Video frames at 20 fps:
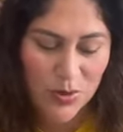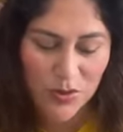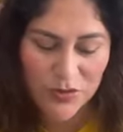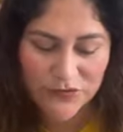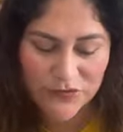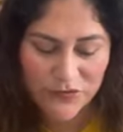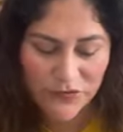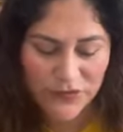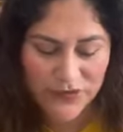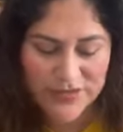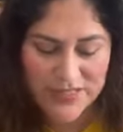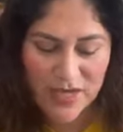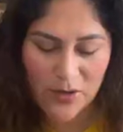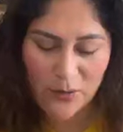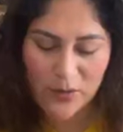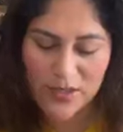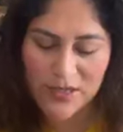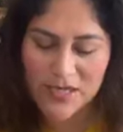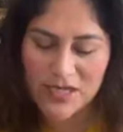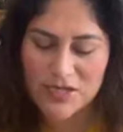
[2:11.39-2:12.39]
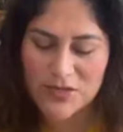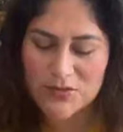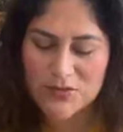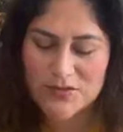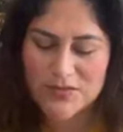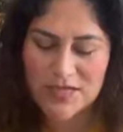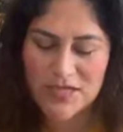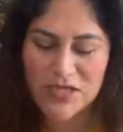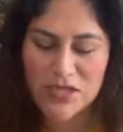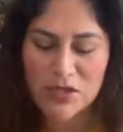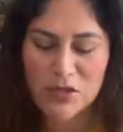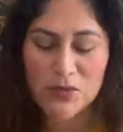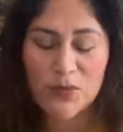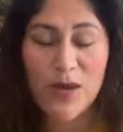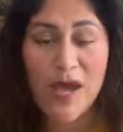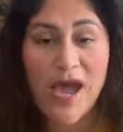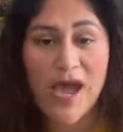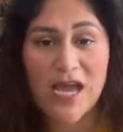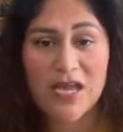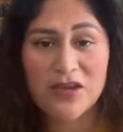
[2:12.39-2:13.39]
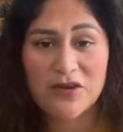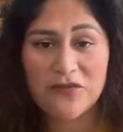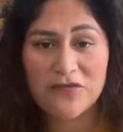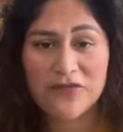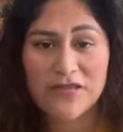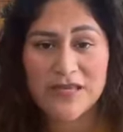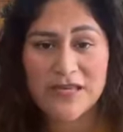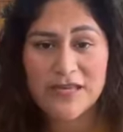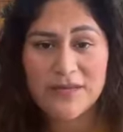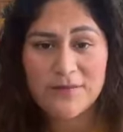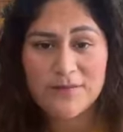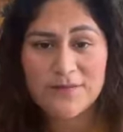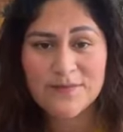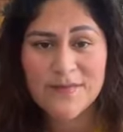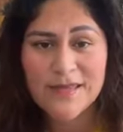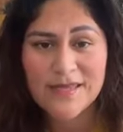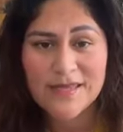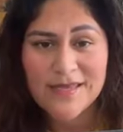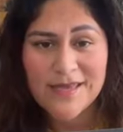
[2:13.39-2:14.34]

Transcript: also is I want to use the new IOD,